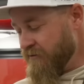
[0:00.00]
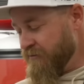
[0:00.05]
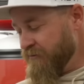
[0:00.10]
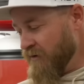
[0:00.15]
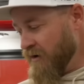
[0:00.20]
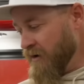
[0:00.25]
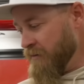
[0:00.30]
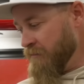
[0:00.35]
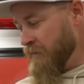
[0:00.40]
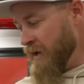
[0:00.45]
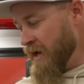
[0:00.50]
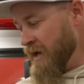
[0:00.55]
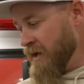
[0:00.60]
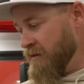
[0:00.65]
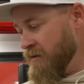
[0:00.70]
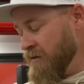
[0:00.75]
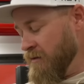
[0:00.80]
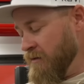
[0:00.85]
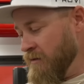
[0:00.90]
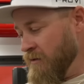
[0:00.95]
a fun
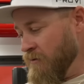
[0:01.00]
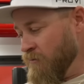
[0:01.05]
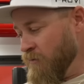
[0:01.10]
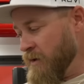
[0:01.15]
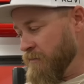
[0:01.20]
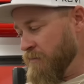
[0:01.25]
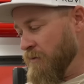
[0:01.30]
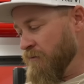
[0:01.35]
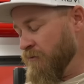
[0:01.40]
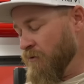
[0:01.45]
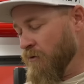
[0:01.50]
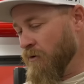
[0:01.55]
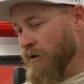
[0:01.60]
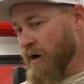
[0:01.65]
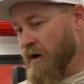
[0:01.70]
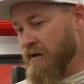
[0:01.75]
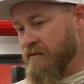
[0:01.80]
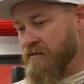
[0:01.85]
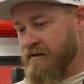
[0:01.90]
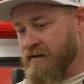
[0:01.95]
bet the week before
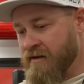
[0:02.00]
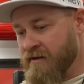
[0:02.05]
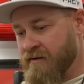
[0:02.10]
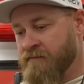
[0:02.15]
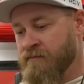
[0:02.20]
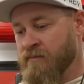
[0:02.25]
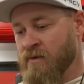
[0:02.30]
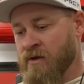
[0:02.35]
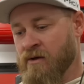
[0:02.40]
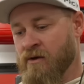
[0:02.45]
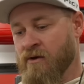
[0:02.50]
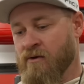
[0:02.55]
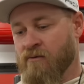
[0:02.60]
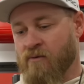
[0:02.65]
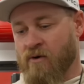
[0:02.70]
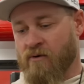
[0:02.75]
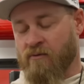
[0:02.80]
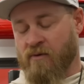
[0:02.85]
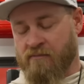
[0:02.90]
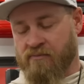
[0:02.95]
Austin
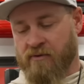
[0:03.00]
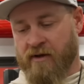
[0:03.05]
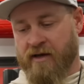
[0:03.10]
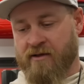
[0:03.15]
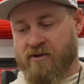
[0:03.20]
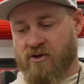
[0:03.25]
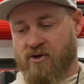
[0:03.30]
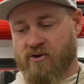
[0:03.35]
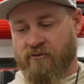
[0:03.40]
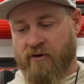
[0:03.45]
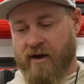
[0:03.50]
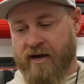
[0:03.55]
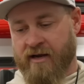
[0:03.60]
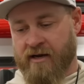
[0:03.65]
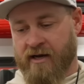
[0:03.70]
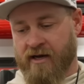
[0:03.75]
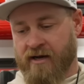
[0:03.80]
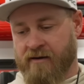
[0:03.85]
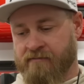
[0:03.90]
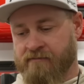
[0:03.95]
where we played straight
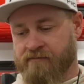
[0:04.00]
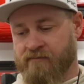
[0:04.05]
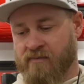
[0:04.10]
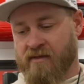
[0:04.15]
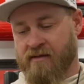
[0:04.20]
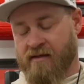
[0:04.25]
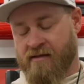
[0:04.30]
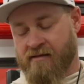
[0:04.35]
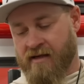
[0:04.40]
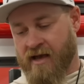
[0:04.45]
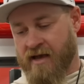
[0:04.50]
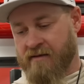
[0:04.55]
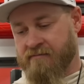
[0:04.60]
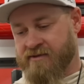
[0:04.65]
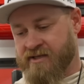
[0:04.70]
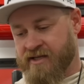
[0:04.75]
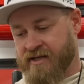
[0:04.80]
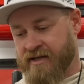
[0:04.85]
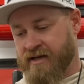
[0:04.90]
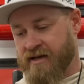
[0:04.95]
up, same
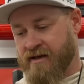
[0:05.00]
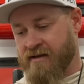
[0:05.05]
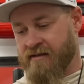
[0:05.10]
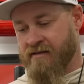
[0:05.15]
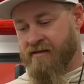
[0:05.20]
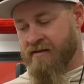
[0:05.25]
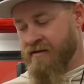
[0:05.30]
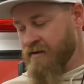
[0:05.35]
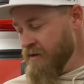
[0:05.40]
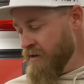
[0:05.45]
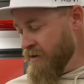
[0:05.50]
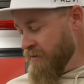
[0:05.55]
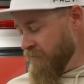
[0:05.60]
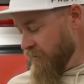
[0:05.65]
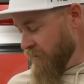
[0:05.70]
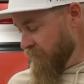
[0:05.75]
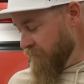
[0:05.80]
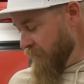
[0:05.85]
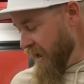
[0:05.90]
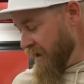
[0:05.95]
tees,
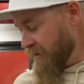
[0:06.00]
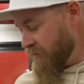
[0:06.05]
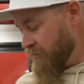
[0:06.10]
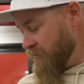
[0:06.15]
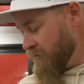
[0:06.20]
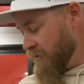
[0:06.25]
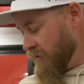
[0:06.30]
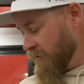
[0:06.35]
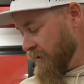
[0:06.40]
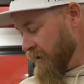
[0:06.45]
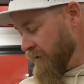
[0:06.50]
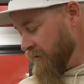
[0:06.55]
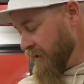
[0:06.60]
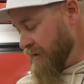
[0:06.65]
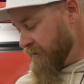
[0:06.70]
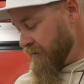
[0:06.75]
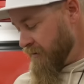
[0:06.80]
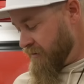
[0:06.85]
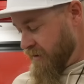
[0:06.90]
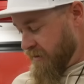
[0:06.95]
but Max was only
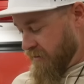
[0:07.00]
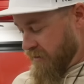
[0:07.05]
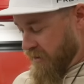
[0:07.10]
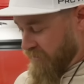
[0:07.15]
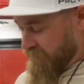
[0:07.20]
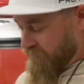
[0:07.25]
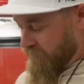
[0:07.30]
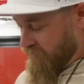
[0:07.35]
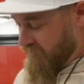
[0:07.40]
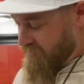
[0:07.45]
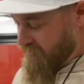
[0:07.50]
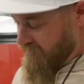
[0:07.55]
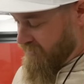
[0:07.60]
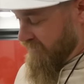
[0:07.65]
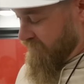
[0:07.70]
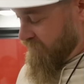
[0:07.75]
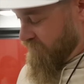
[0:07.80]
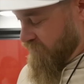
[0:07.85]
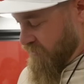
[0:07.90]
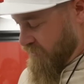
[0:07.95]
allowed to tee off with a
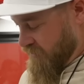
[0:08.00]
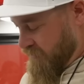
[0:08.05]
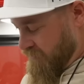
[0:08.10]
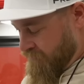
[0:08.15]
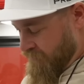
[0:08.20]
seven wood.